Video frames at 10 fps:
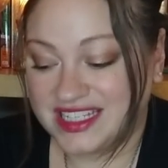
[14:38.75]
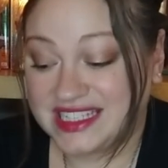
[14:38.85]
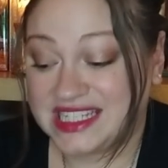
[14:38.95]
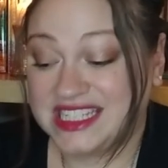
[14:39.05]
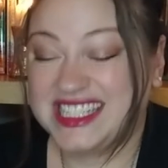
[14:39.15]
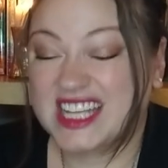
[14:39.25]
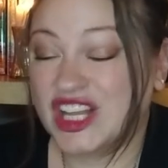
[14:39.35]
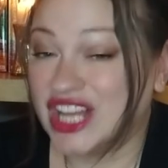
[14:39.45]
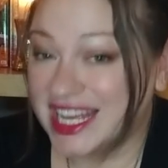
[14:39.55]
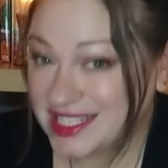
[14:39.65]
It's
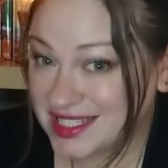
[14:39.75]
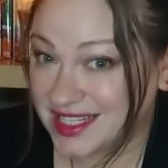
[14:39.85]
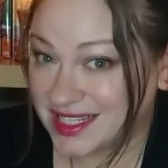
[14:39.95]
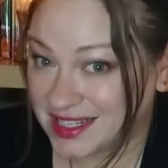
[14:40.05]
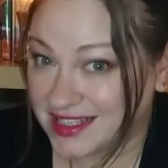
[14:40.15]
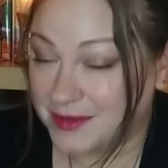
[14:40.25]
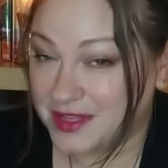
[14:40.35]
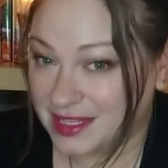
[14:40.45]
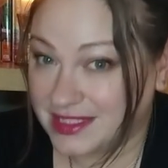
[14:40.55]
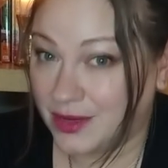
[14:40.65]
Scholastic. I
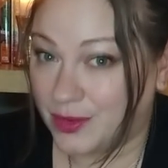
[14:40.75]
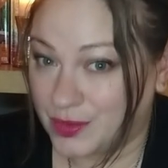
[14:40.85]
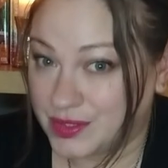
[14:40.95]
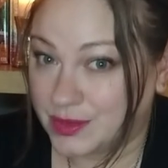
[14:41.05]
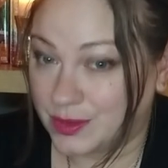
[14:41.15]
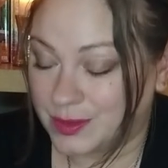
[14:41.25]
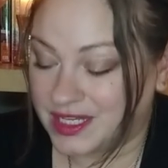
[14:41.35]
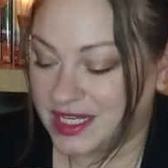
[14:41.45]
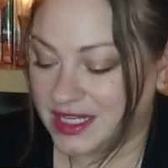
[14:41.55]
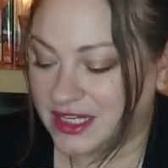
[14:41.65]
mean, that's how old school we're
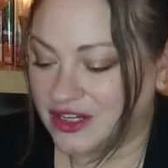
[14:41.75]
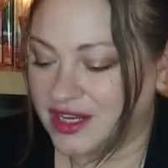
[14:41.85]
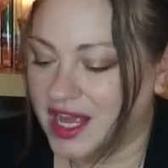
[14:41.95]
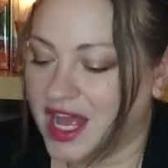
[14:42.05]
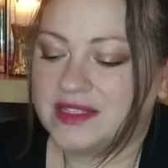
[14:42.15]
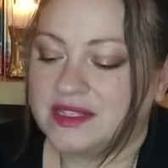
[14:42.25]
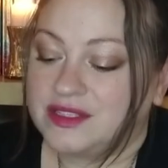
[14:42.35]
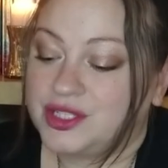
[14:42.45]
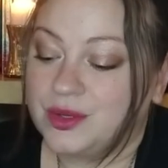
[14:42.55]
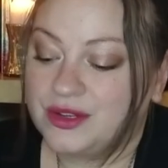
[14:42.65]
getting here. It's
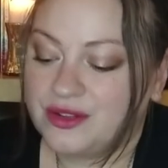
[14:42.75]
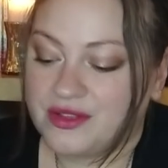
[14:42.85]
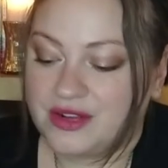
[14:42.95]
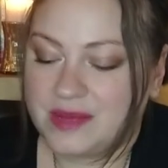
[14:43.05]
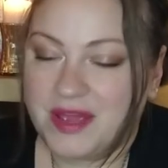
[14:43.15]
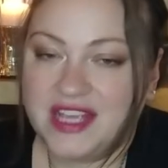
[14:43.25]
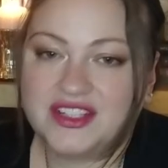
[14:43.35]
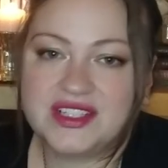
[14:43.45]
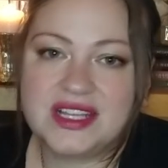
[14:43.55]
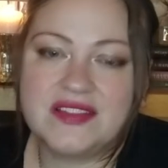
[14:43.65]
two hundred thirty
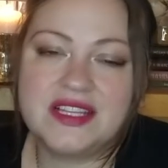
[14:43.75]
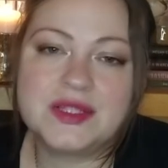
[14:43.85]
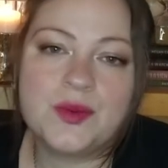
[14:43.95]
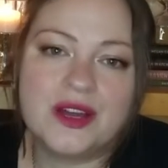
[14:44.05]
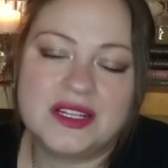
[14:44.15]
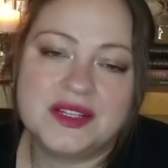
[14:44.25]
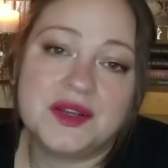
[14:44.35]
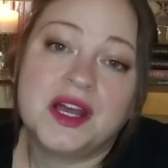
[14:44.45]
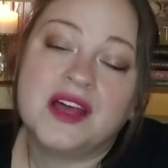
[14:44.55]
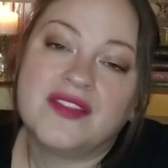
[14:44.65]
pages, and this one,
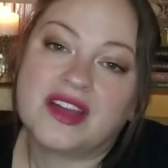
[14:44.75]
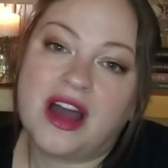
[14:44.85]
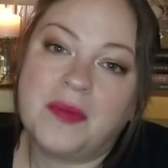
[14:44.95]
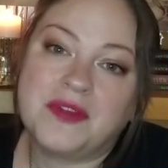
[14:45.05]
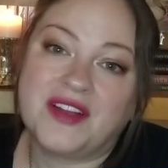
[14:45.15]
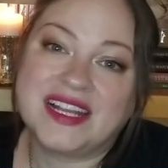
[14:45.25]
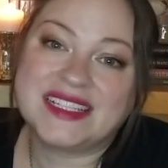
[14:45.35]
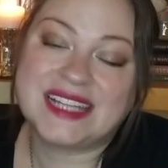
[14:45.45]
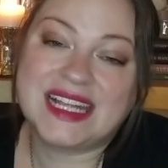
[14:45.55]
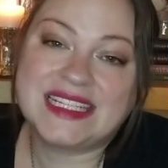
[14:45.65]
the copyright
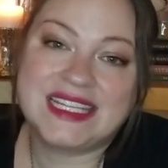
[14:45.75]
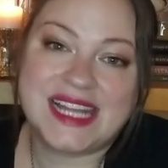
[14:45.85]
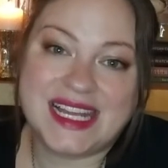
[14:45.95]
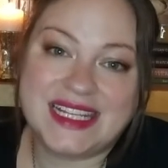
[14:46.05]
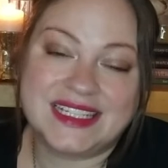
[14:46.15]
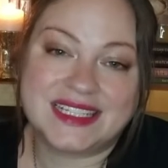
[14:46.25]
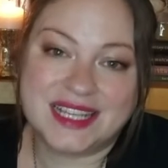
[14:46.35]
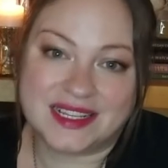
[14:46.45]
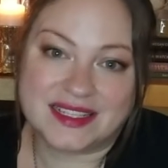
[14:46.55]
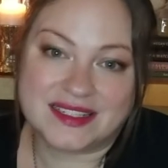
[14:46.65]
is nineteen
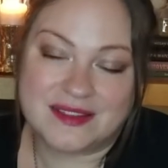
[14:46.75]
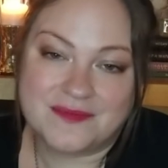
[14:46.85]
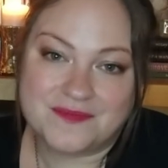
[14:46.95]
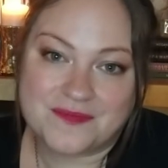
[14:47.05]
eighty-six.